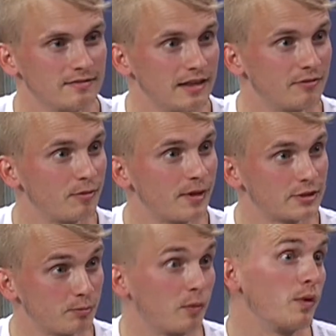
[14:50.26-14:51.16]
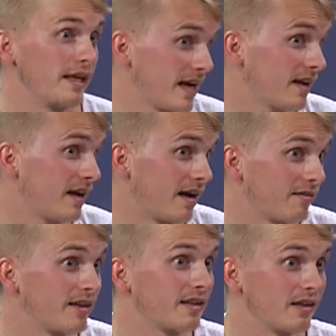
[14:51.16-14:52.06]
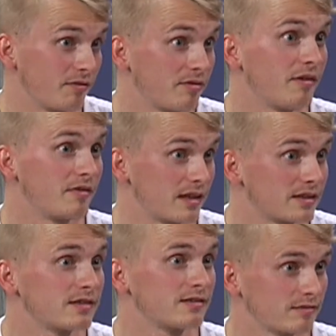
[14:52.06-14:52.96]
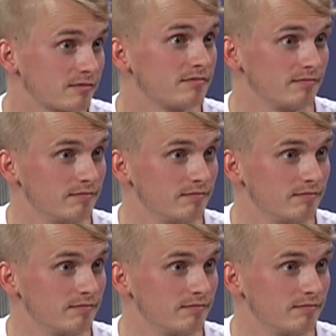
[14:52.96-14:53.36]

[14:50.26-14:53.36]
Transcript: information, okay. but we can oh. have that if, if that's... No, because you